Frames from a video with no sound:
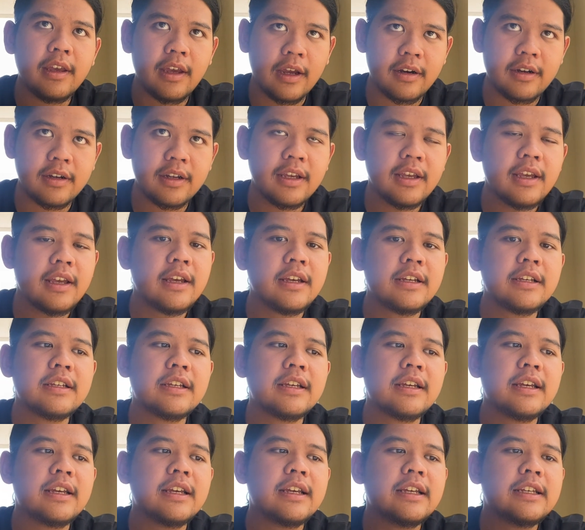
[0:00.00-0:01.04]
Here.
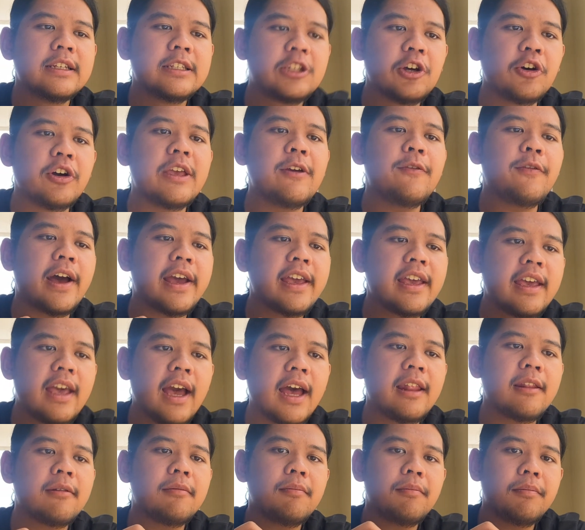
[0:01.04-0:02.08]
So if I
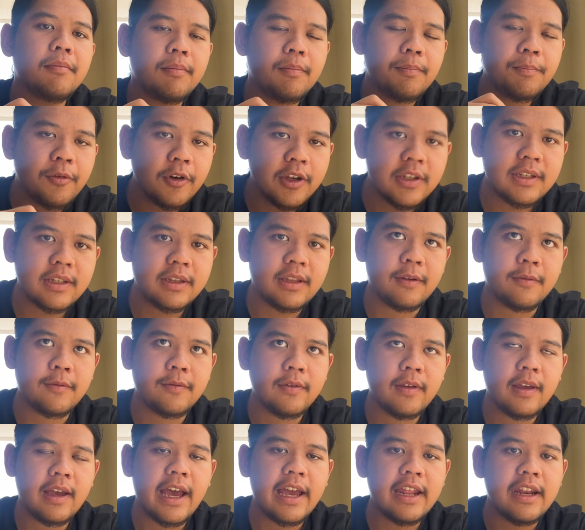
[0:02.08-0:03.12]
got positive,
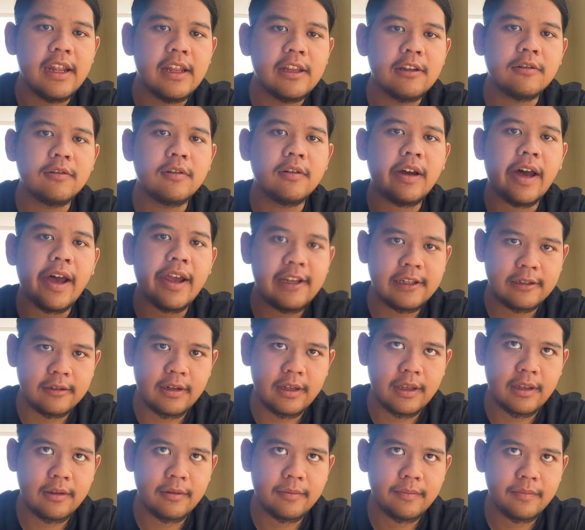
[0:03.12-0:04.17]
I need to
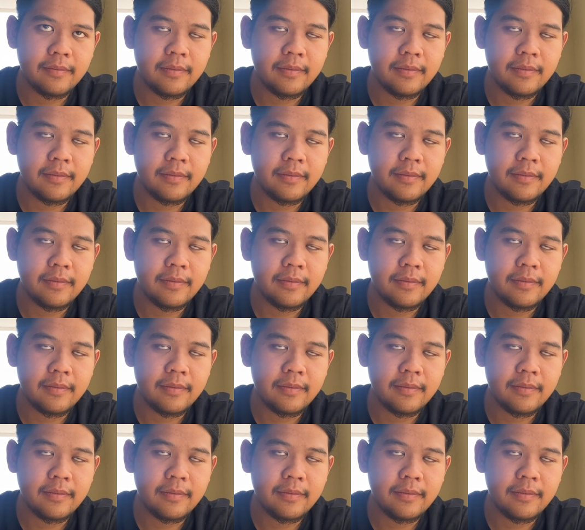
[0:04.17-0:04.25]
isolate.